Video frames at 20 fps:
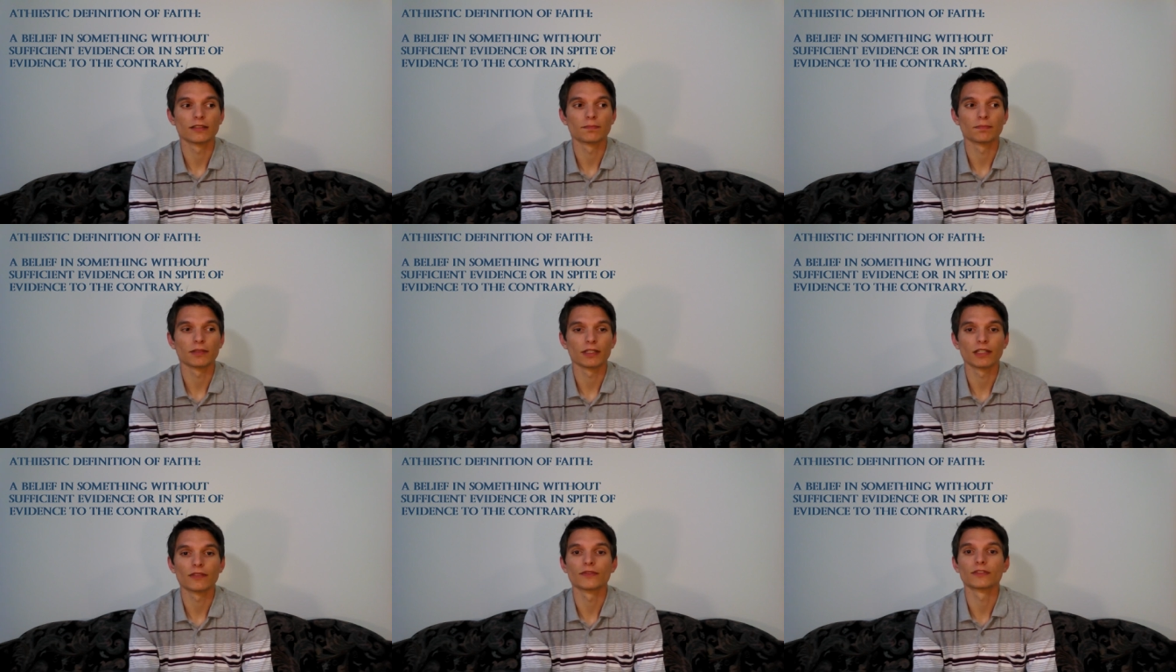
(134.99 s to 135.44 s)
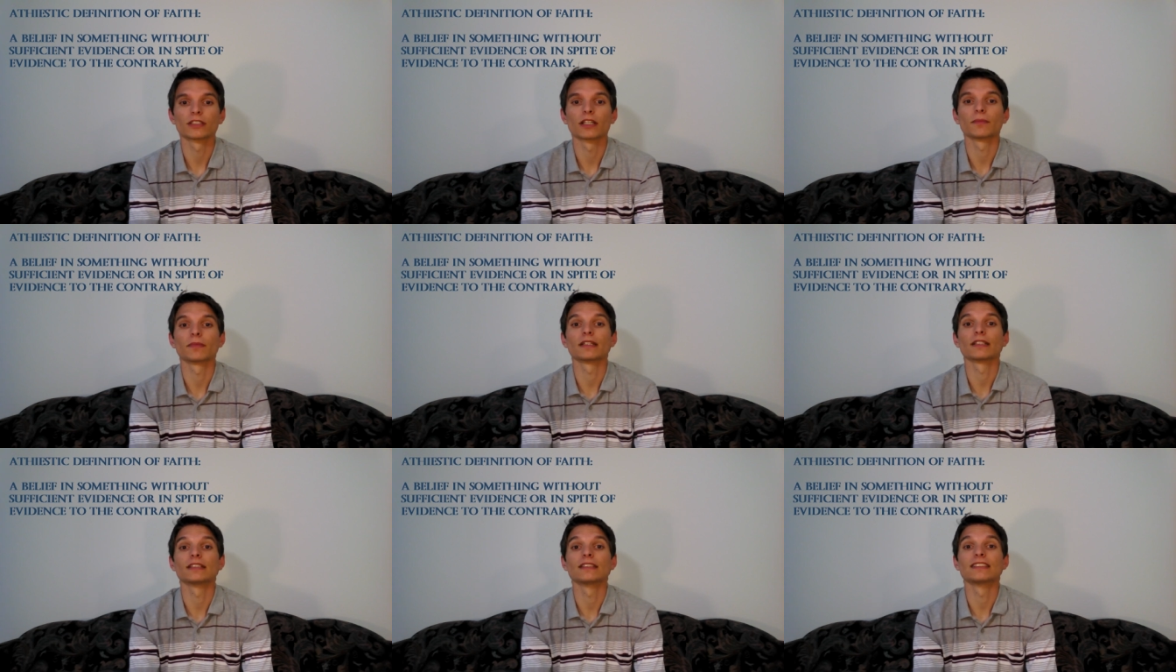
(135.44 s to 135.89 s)
belief in
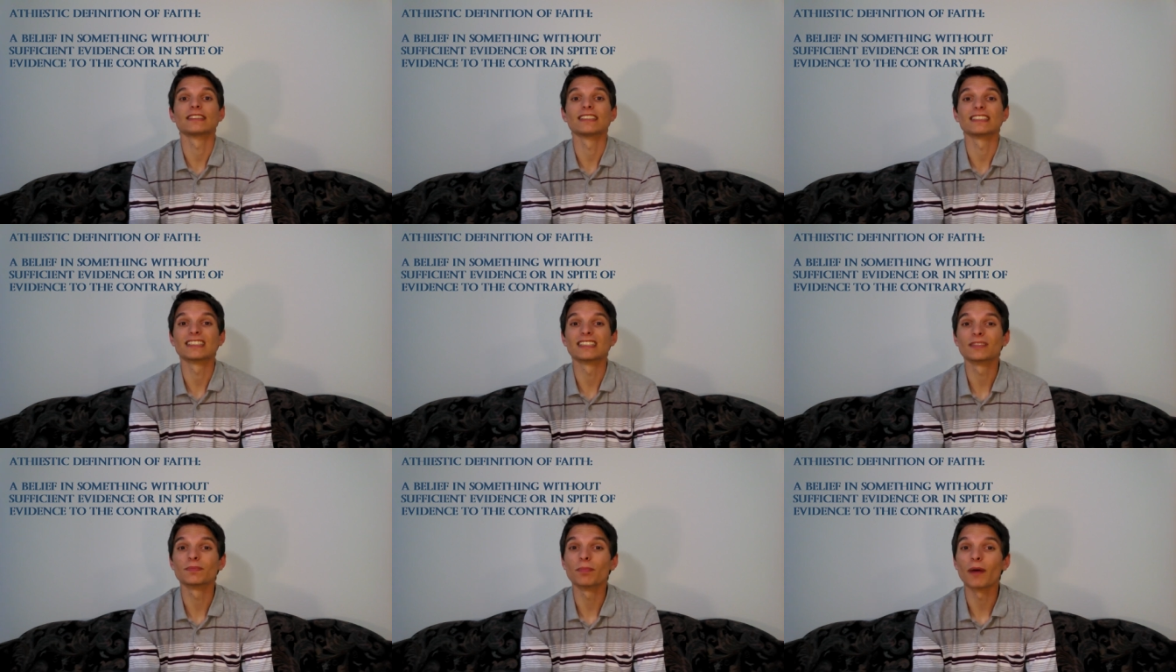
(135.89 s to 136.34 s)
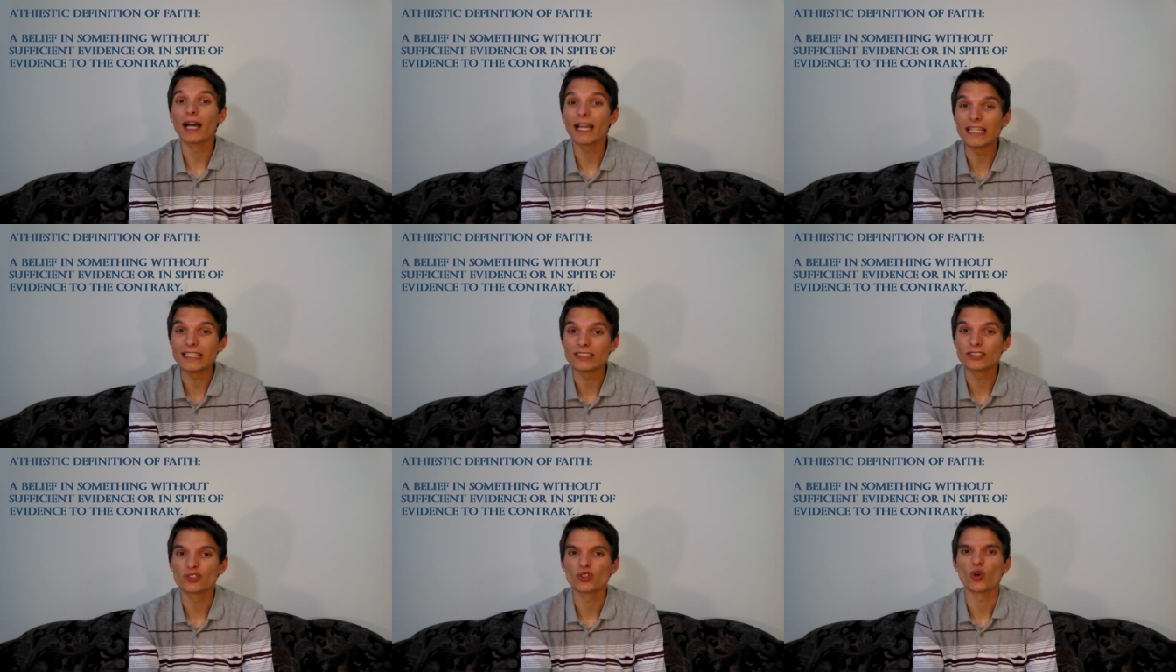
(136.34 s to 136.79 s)
something
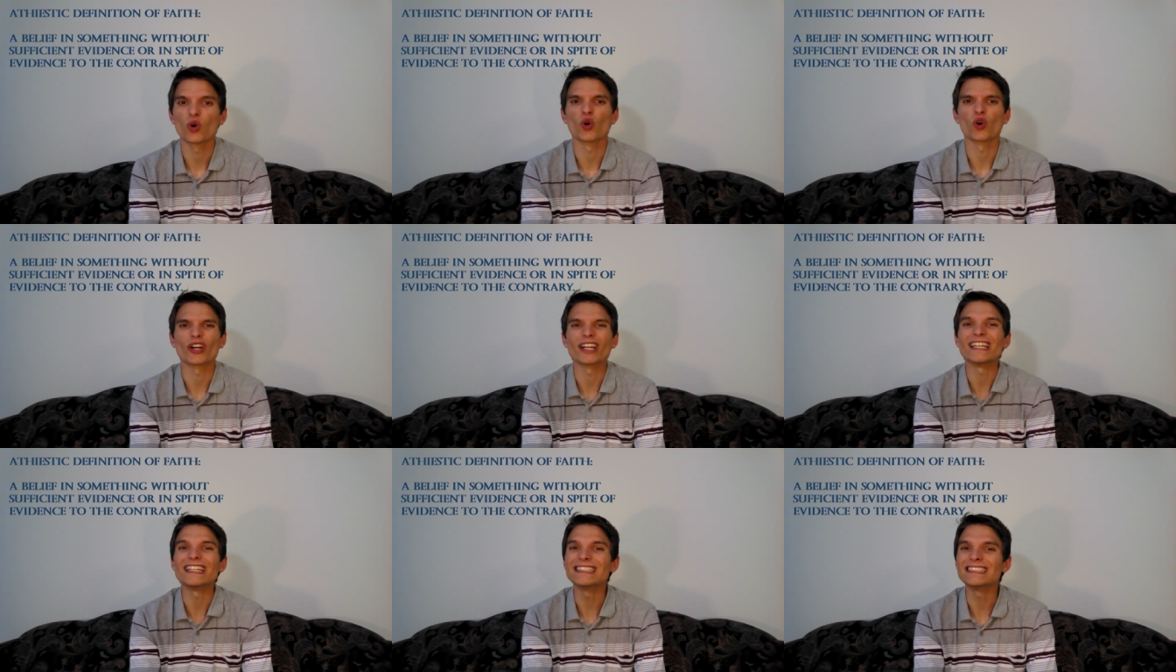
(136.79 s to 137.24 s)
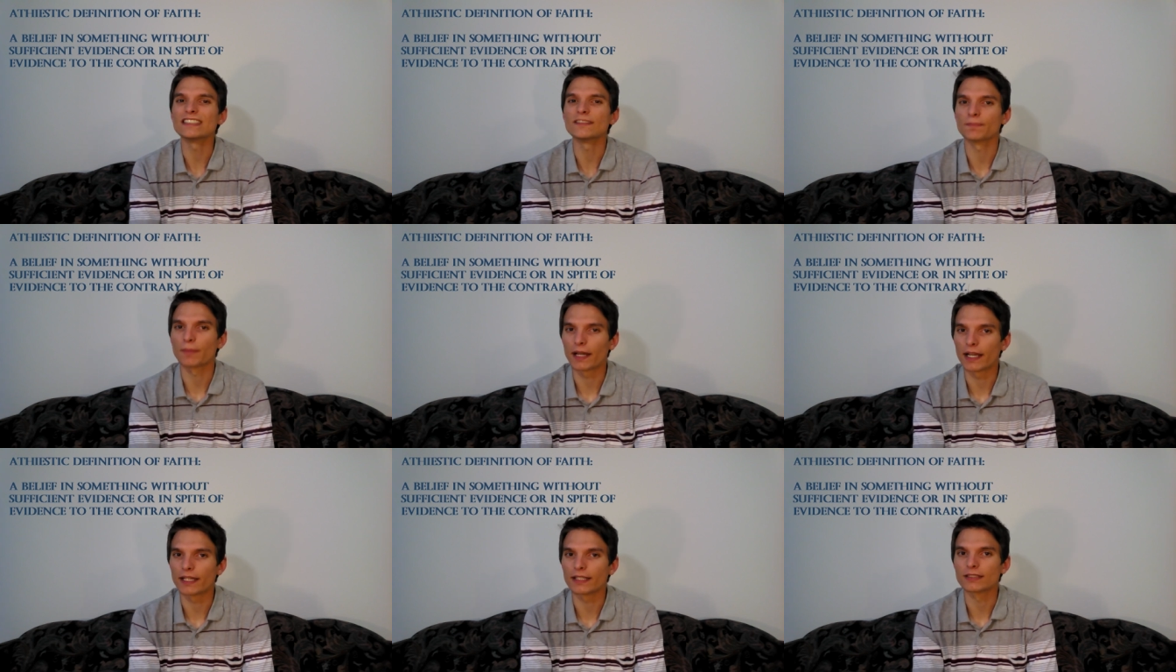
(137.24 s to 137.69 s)
despite or in
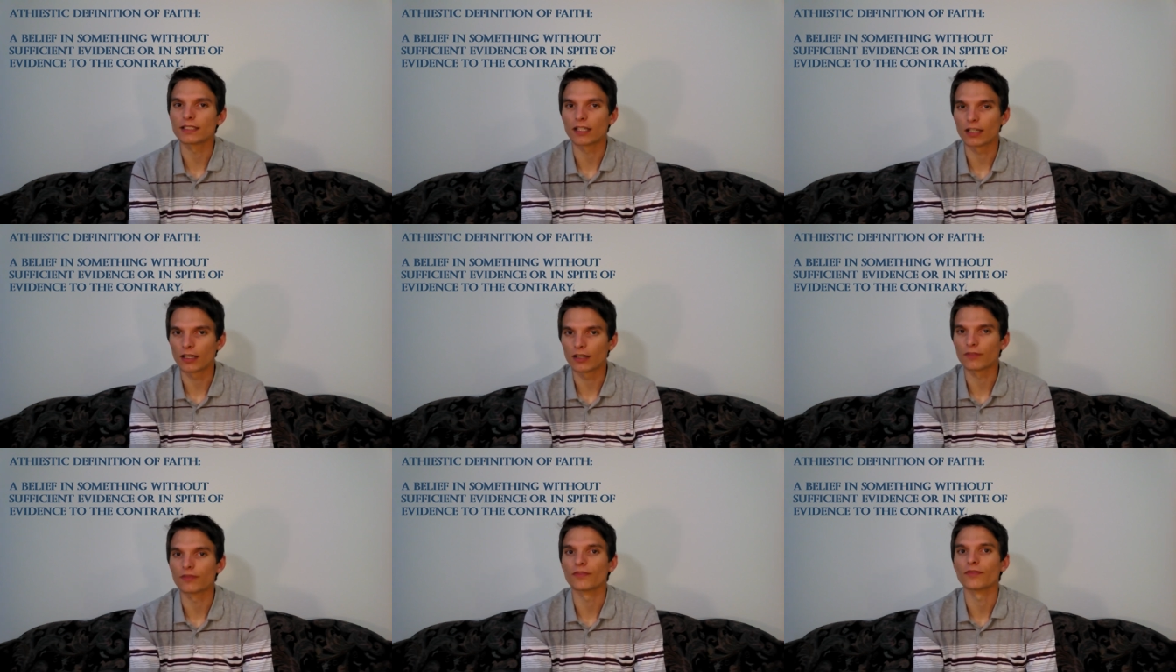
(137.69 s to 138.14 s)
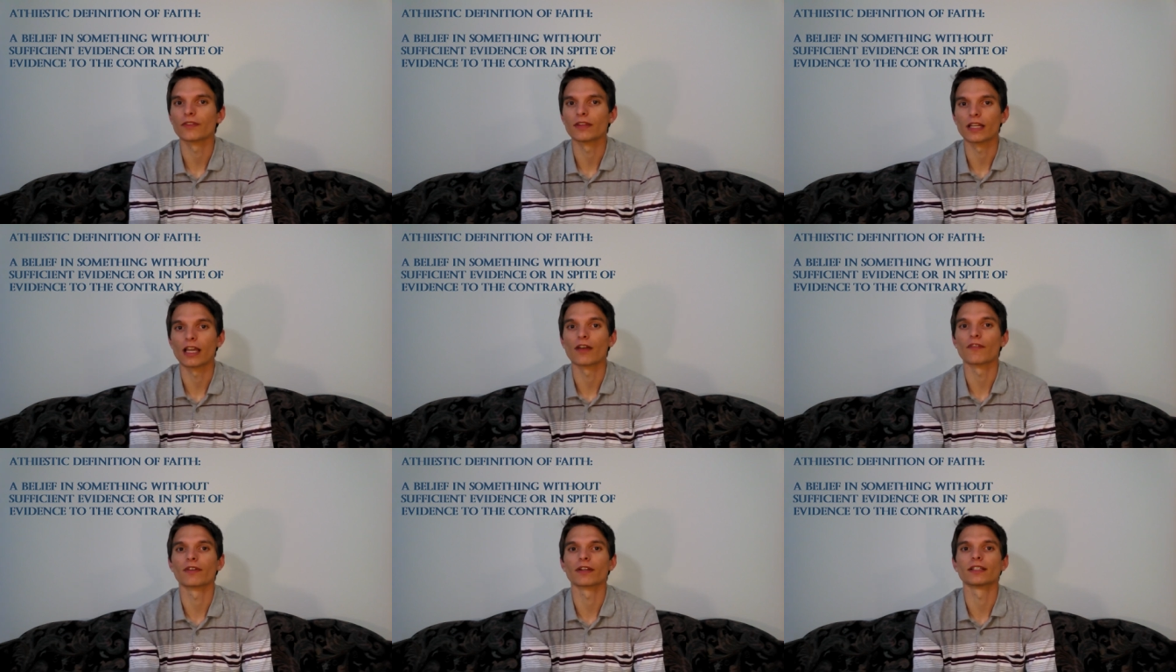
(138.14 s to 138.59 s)
spite of
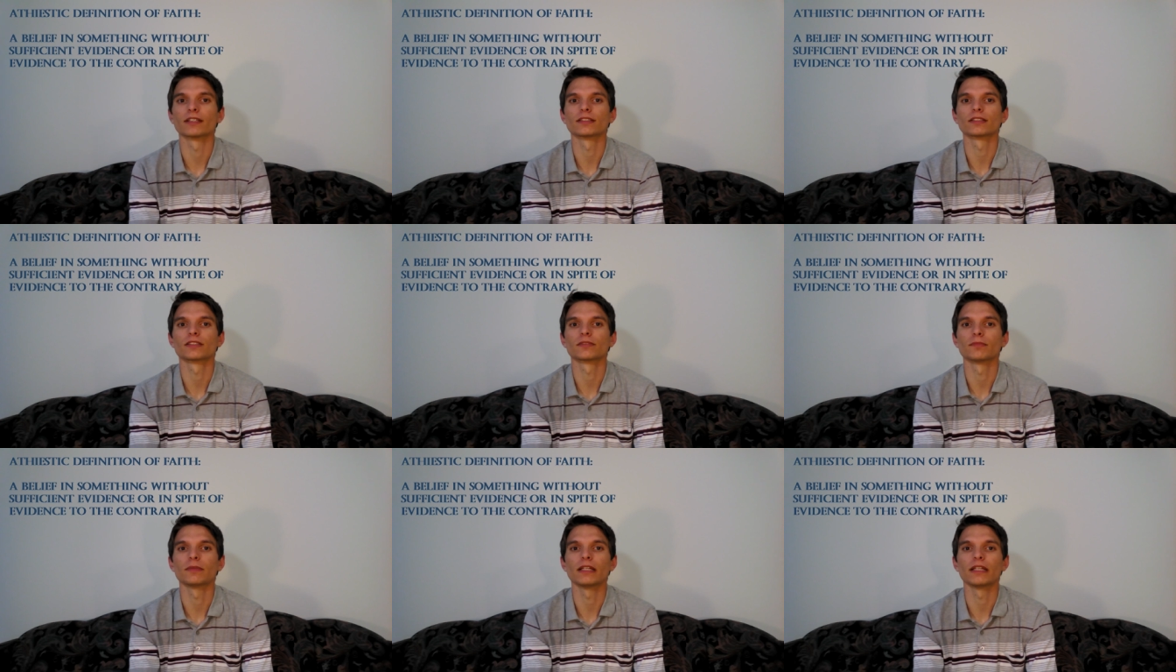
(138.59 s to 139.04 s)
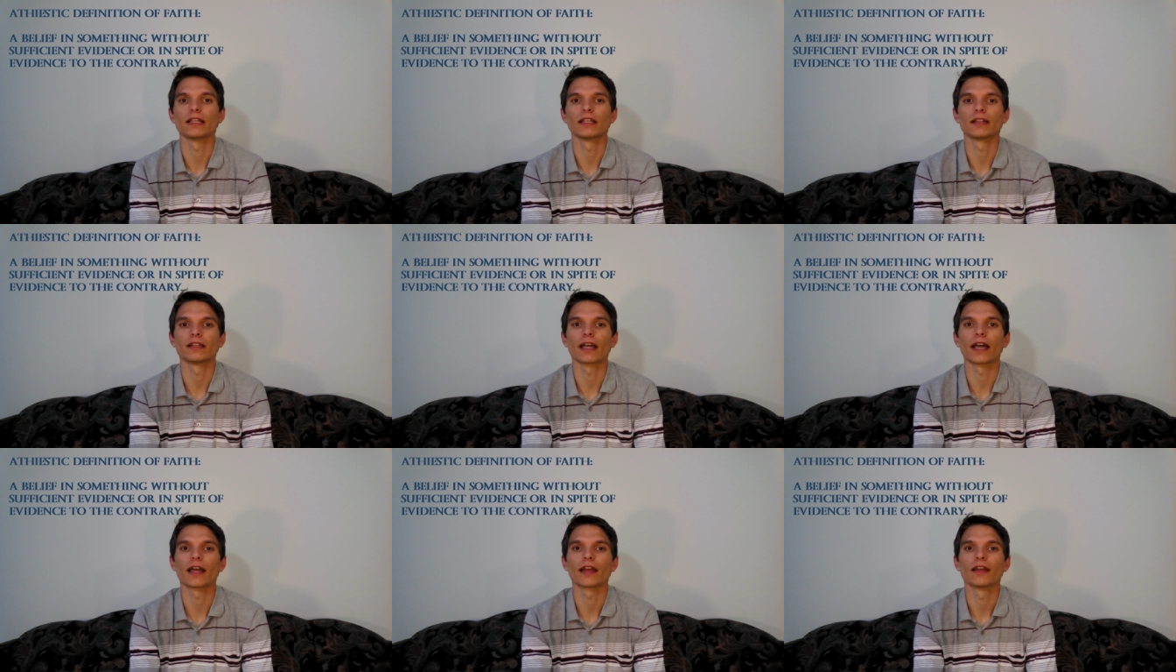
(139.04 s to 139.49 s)
the evidence,
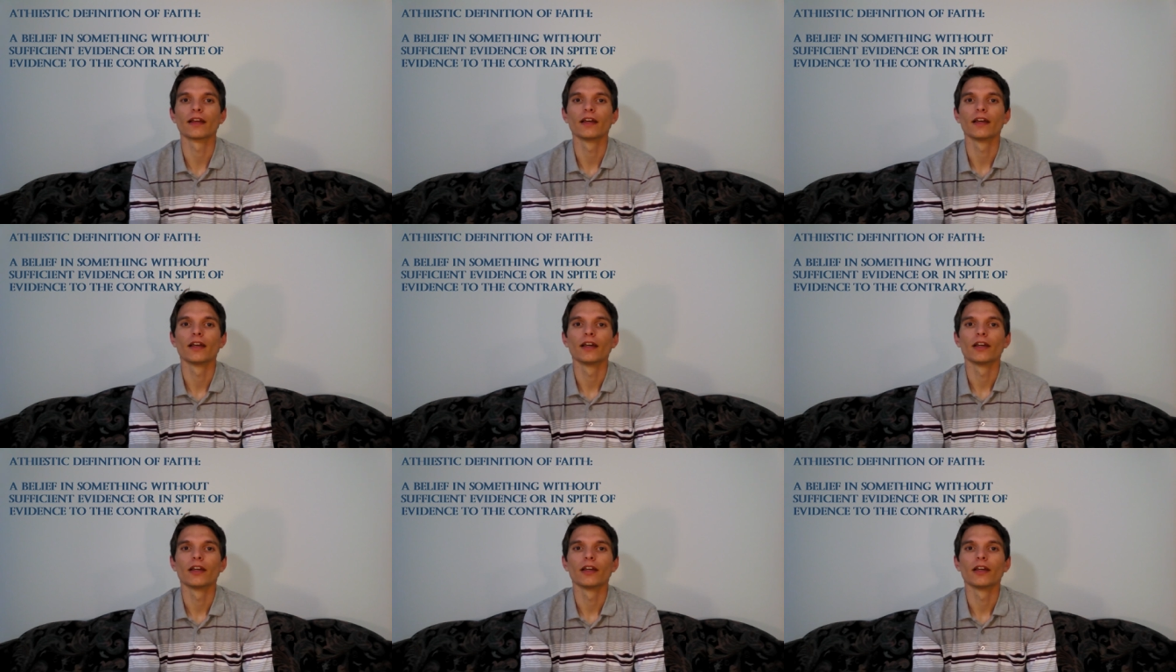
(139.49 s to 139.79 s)
meaning that